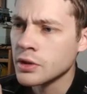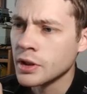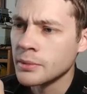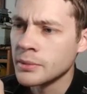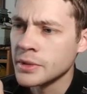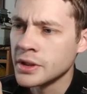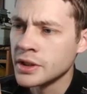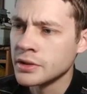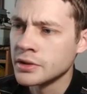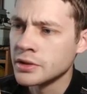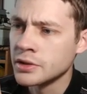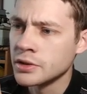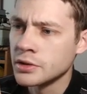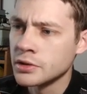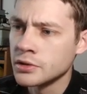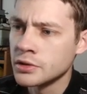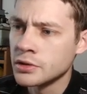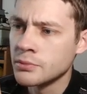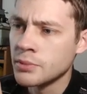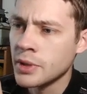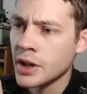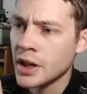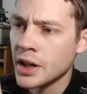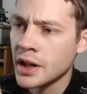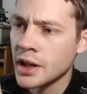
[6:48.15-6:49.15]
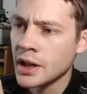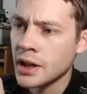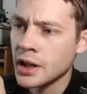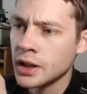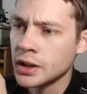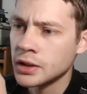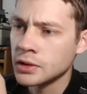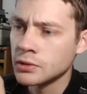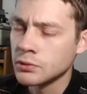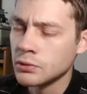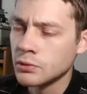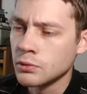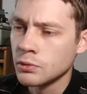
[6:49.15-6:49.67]
I mean, you
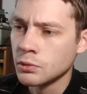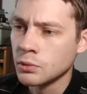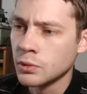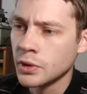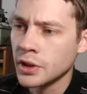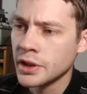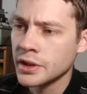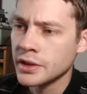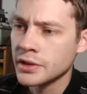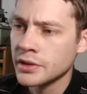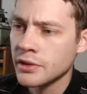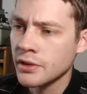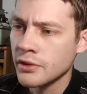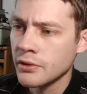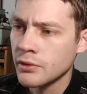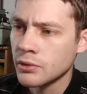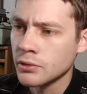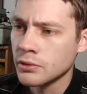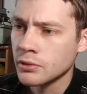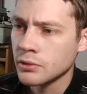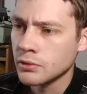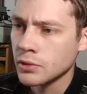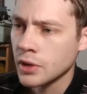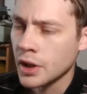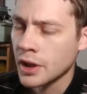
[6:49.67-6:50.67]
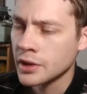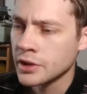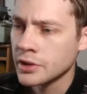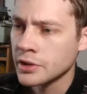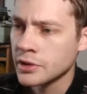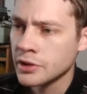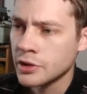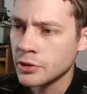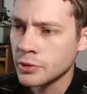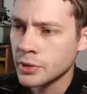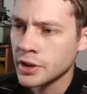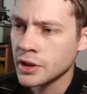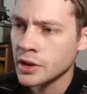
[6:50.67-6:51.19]
buy one
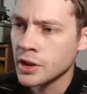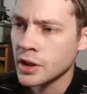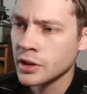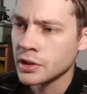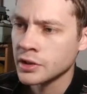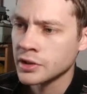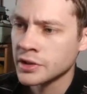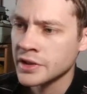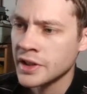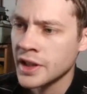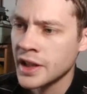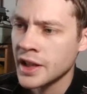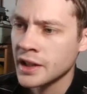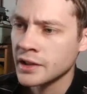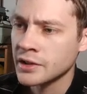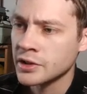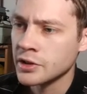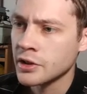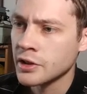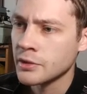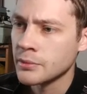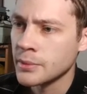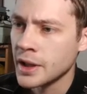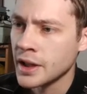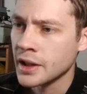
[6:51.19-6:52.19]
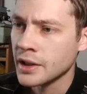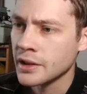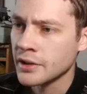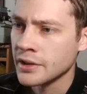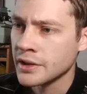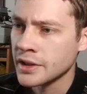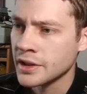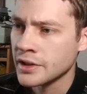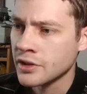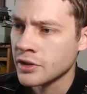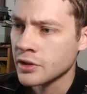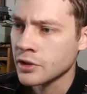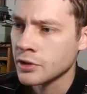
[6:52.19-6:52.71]
$120 set, you can make
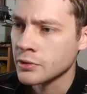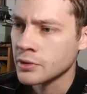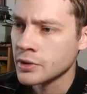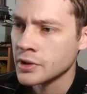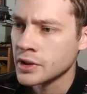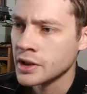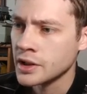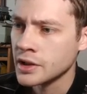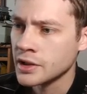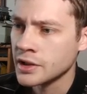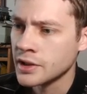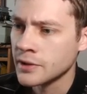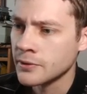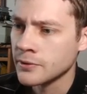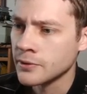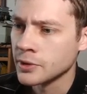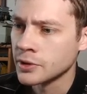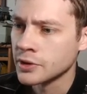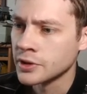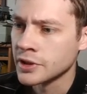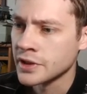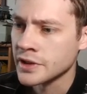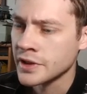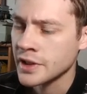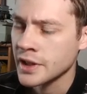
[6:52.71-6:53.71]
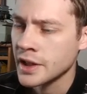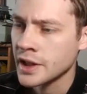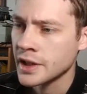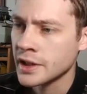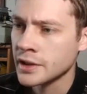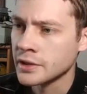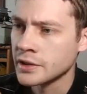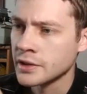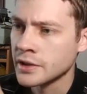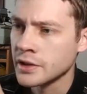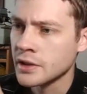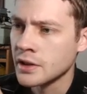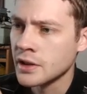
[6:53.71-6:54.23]
these three different
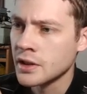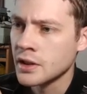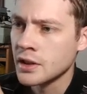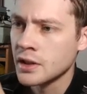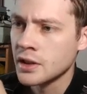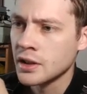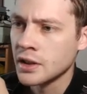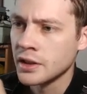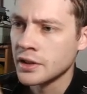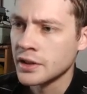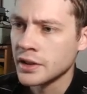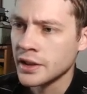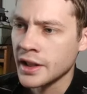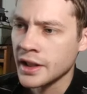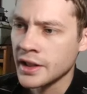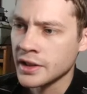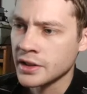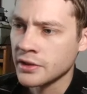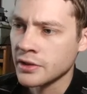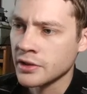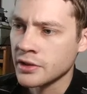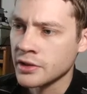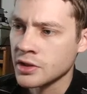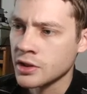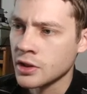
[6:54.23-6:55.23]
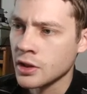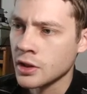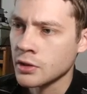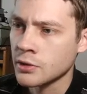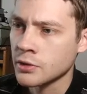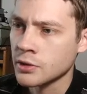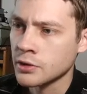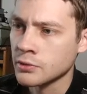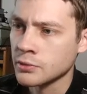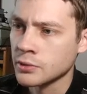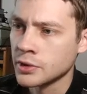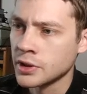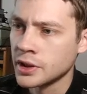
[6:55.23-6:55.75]
designs. In the case of the Star
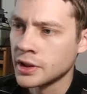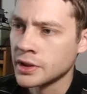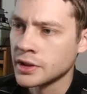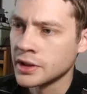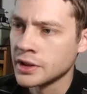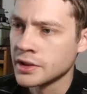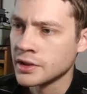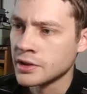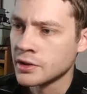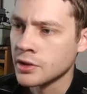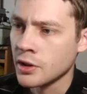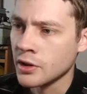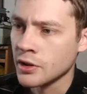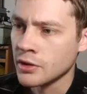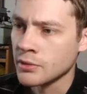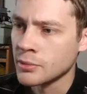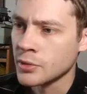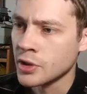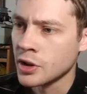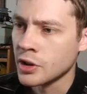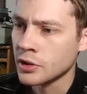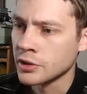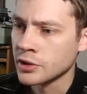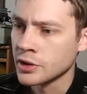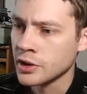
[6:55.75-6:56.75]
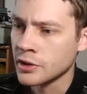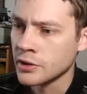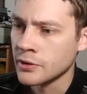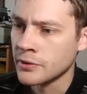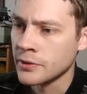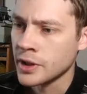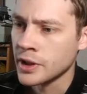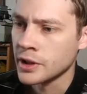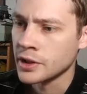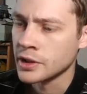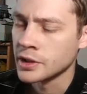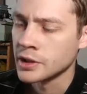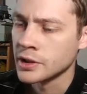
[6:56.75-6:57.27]
Wars one, it's Darth Maul, Darth
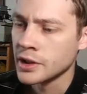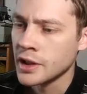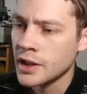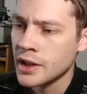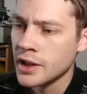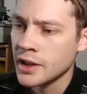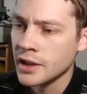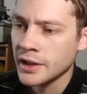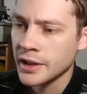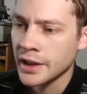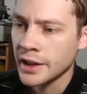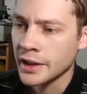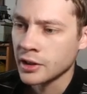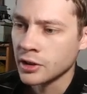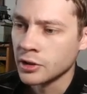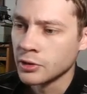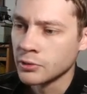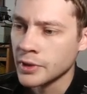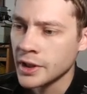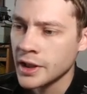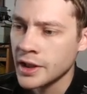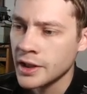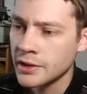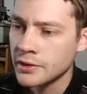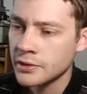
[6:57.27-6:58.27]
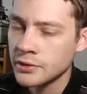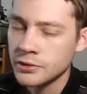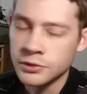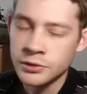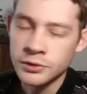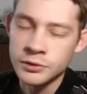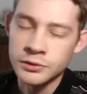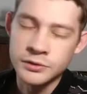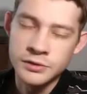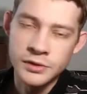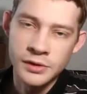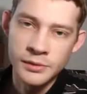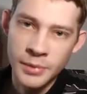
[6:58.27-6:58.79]
Vader, Kylo Ren,
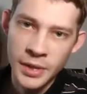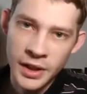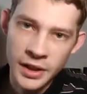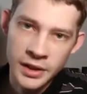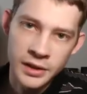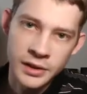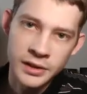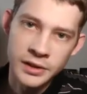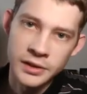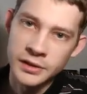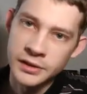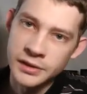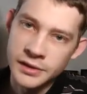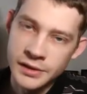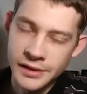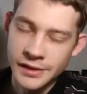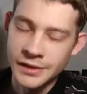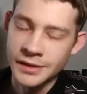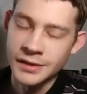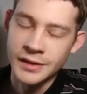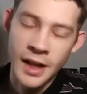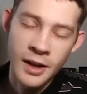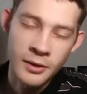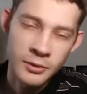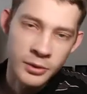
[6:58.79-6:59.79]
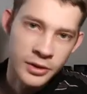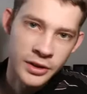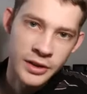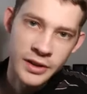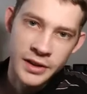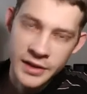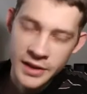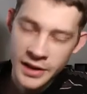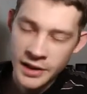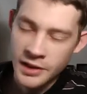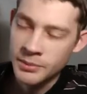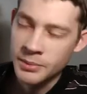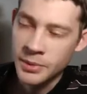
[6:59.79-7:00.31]
who, depending, is not really a
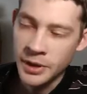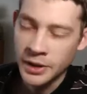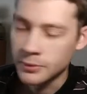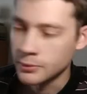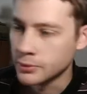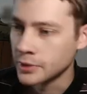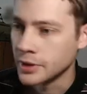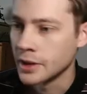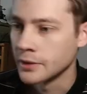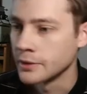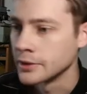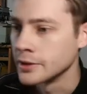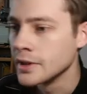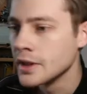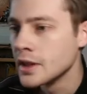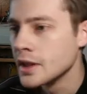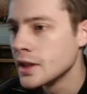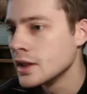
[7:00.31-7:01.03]
Sith, but whatever.